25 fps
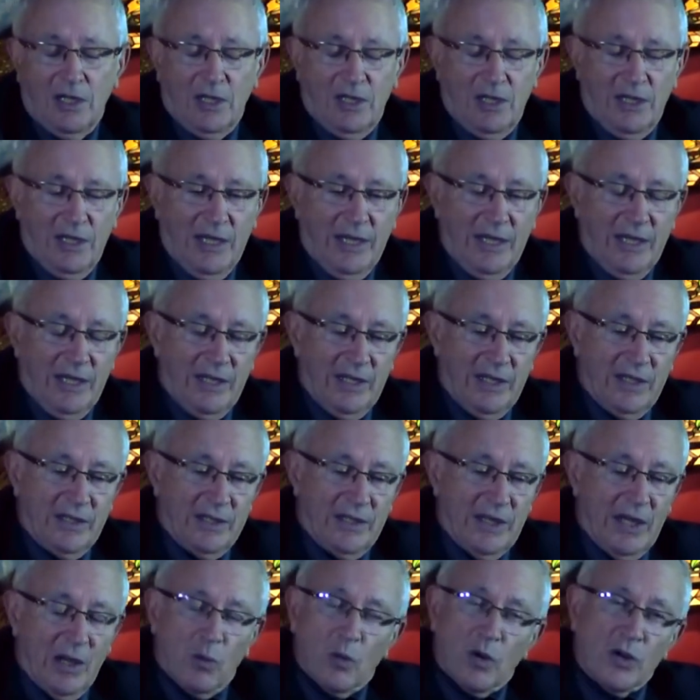
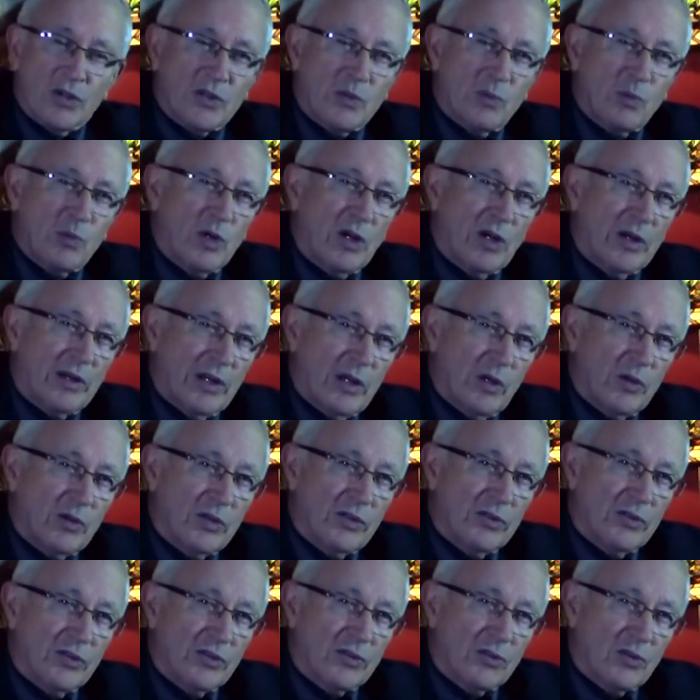and that wasn't brought out
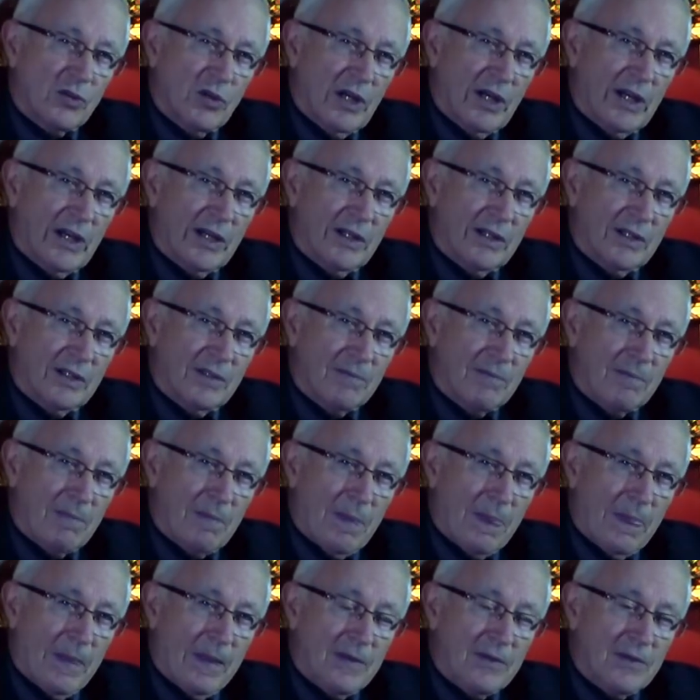in the trial.
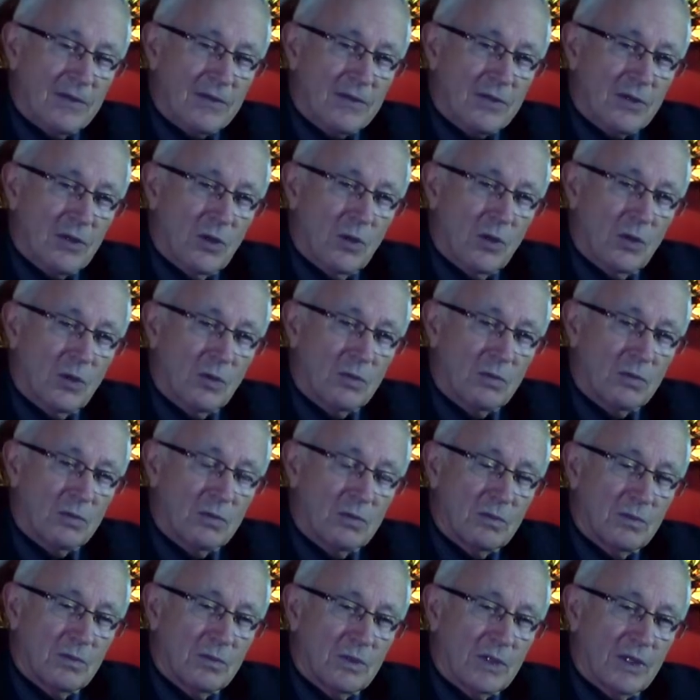So
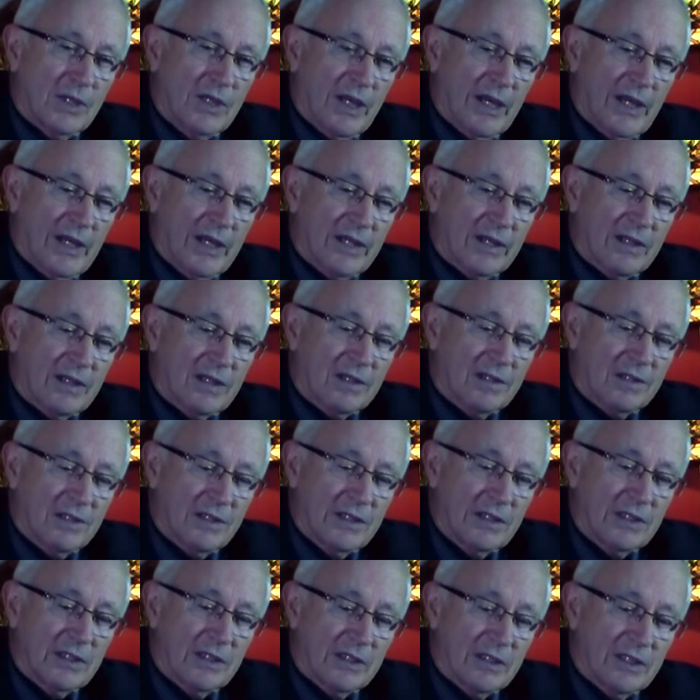the guy
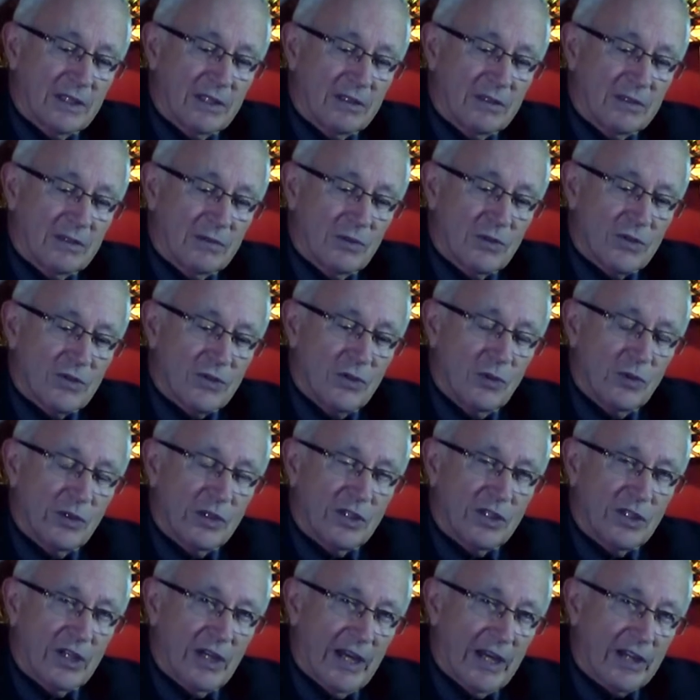clearly was
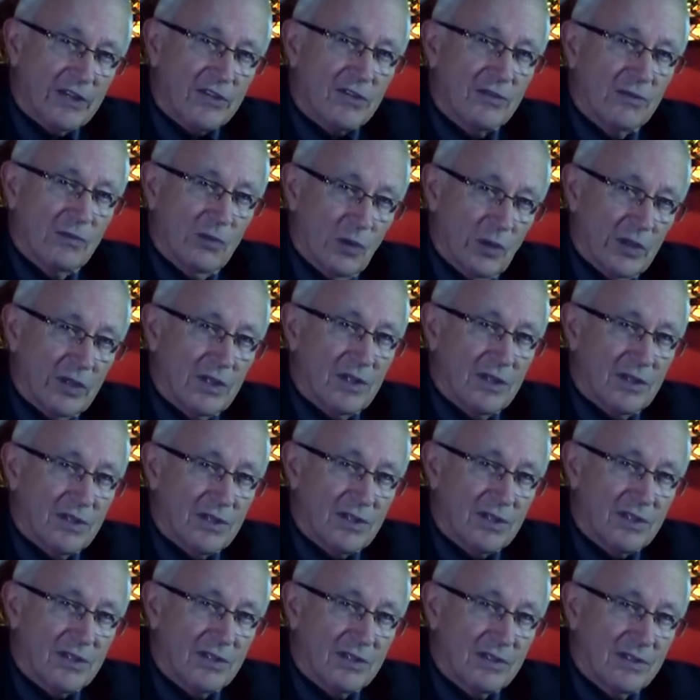doing tax
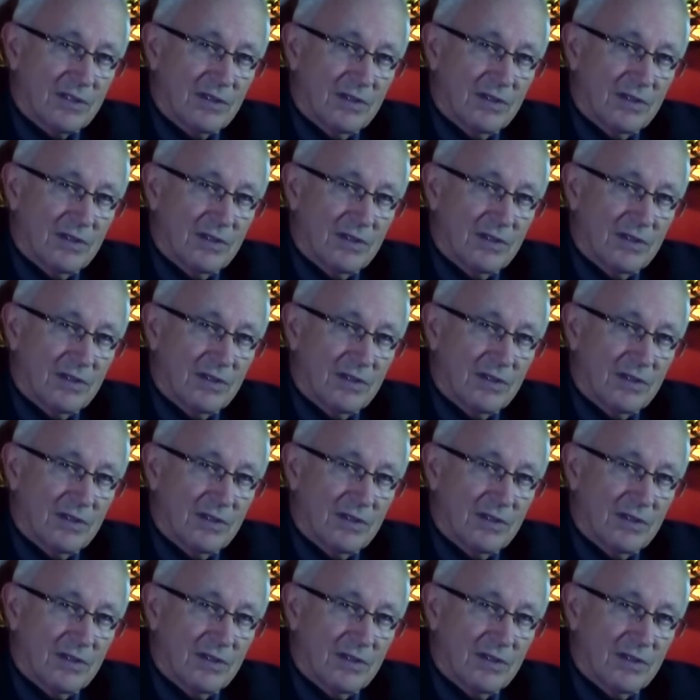avoidance.